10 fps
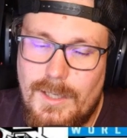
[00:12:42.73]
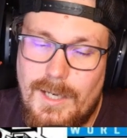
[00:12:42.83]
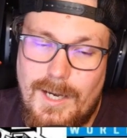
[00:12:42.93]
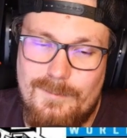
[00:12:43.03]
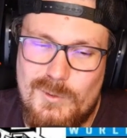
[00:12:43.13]

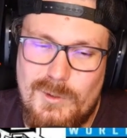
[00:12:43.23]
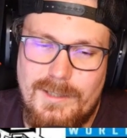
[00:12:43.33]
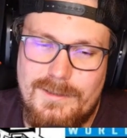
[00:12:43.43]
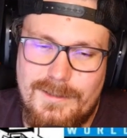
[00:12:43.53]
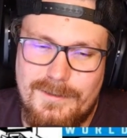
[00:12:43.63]
I'm
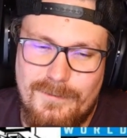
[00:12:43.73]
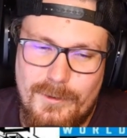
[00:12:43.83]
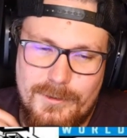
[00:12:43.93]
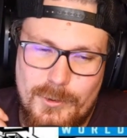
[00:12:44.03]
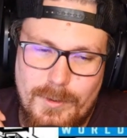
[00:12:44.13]
trying to
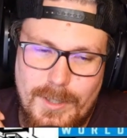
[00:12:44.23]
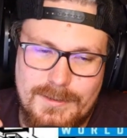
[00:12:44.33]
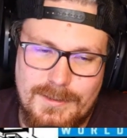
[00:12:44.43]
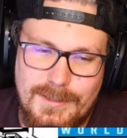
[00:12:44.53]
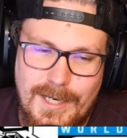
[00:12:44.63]
convert
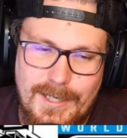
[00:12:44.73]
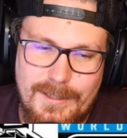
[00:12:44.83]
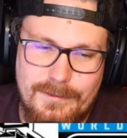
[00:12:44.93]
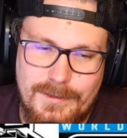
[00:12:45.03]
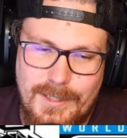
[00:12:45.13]
US to
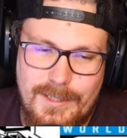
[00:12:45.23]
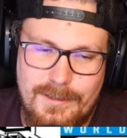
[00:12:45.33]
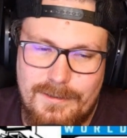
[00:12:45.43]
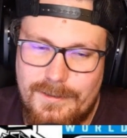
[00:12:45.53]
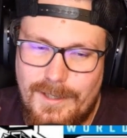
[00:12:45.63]

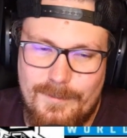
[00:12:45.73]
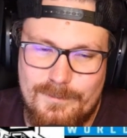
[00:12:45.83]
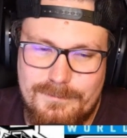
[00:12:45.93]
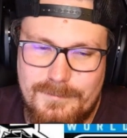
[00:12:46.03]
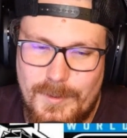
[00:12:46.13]
Canadian, and
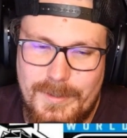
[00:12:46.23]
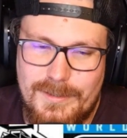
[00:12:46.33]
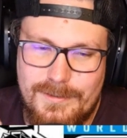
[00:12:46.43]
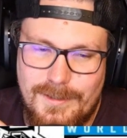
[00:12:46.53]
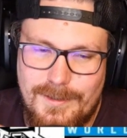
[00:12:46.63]
I'm a
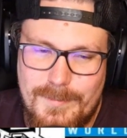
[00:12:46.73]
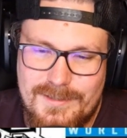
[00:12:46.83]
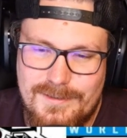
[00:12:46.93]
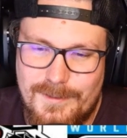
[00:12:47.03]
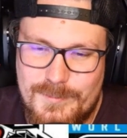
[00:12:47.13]
bit
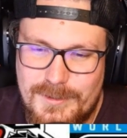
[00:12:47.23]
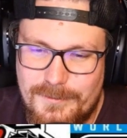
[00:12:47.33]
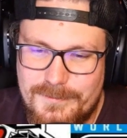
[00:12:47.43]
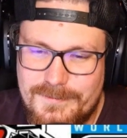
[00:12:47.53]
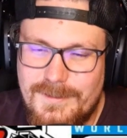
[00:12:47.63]
messed up.
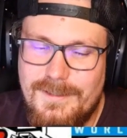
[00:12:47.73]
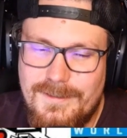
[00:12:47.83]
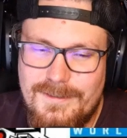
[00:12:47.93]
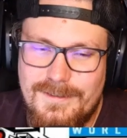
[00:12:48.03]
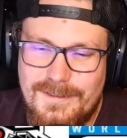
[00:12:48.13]
So
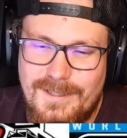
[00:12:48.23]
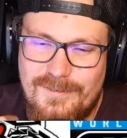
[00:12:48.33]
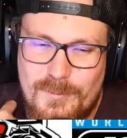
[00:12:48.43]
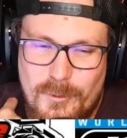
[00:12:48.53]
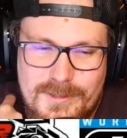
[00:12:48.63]

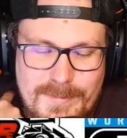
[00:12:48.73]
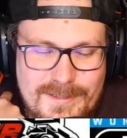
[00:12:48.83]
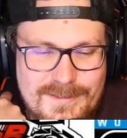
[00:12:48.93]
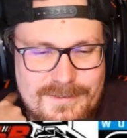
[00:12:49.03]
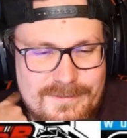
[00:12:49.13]
even more
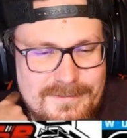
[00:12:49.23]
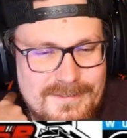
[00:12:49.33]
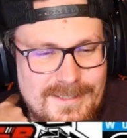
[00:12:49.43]
expensive.